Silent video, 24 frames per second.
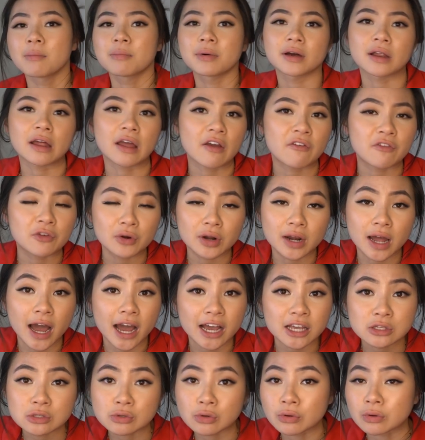but if you're in a
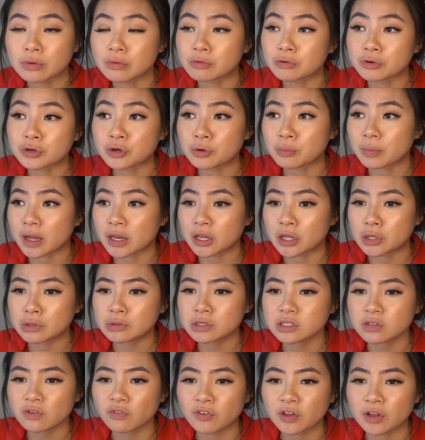high school group and you
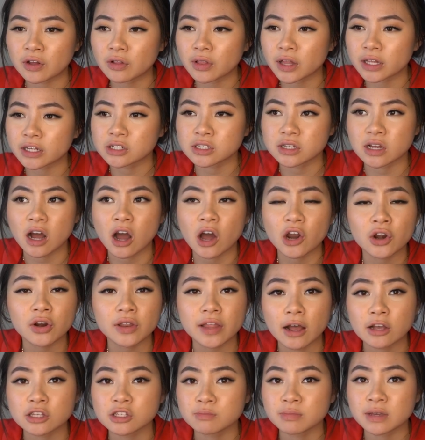just feel like there's
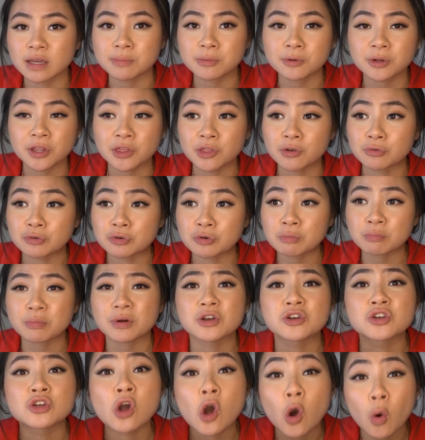100,000 people in the room
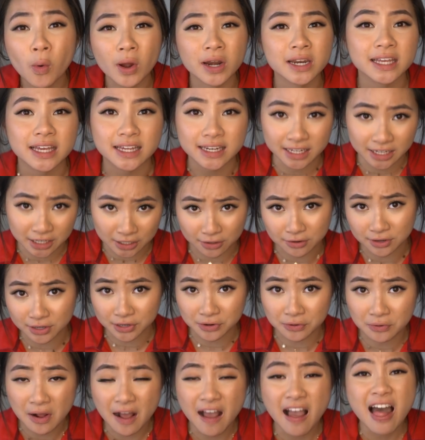but no one can hear
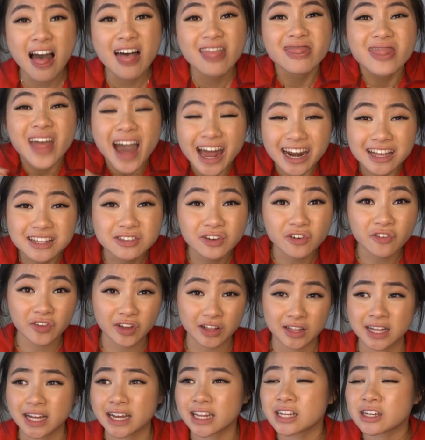you, that is a
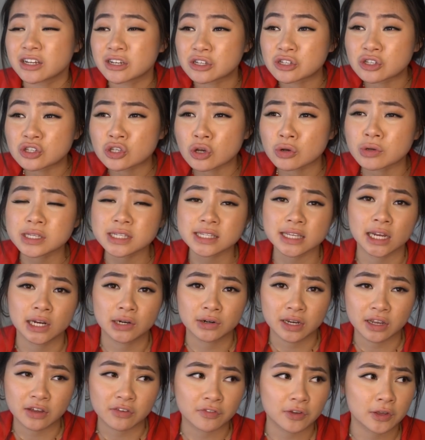feeling, and it is so
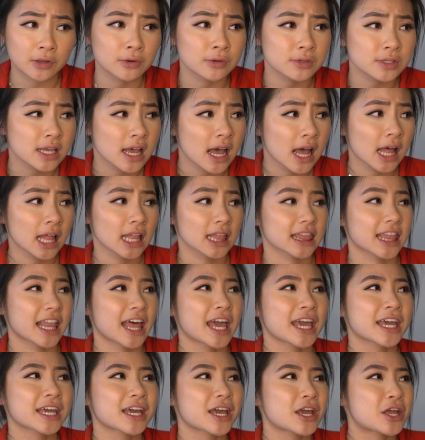scary. It feels
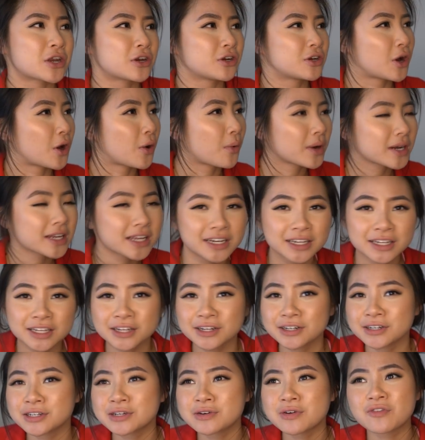like no one can
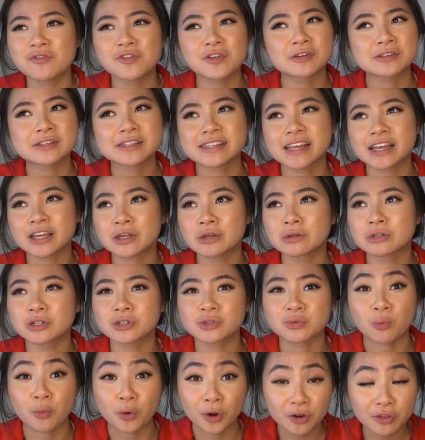hear you. It feels like you're
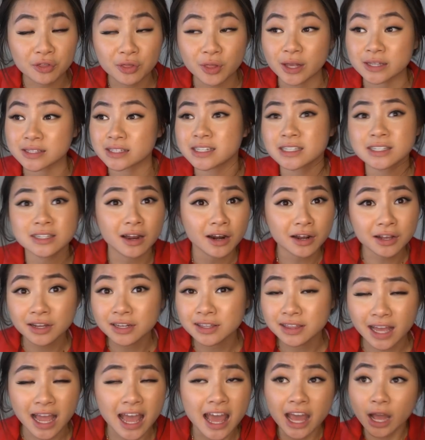just worthless, and it's not a
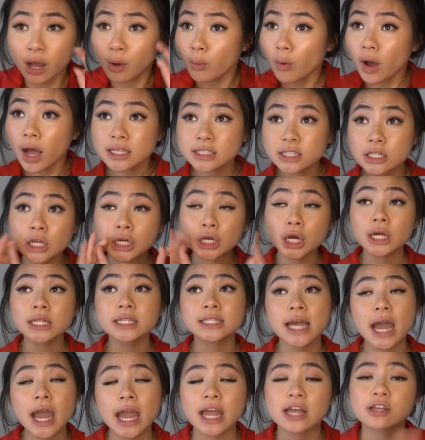good thing. It wasn't a good
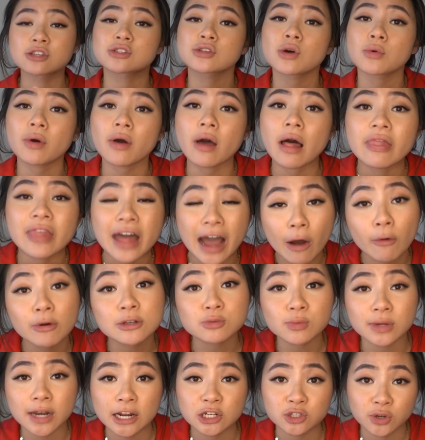day. So that
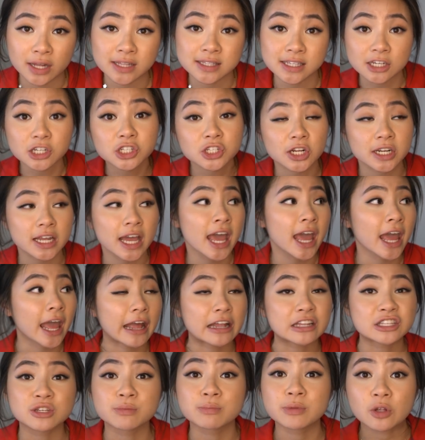was when I transitioned
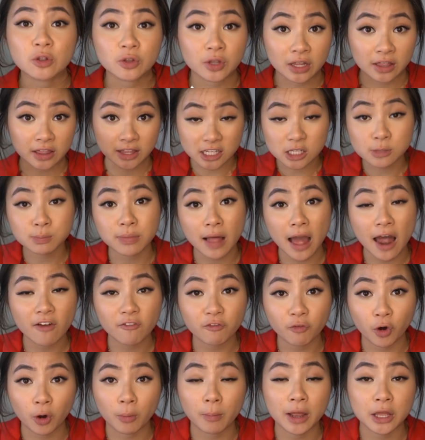into building this
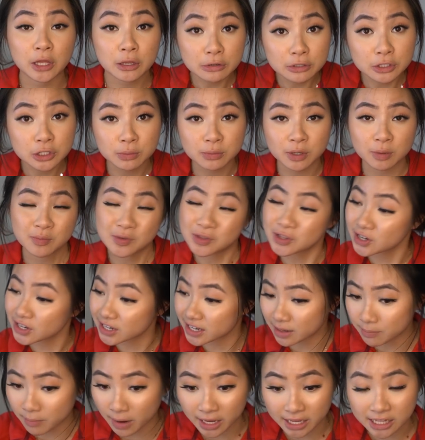platform, my YouTube
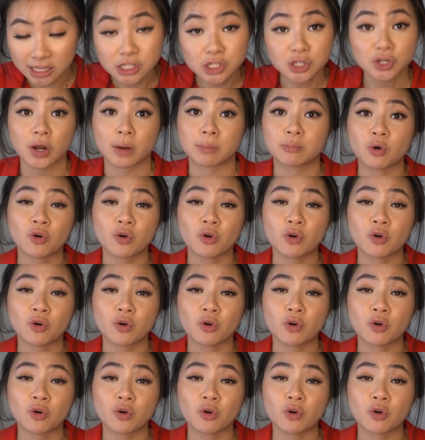community, my Instagram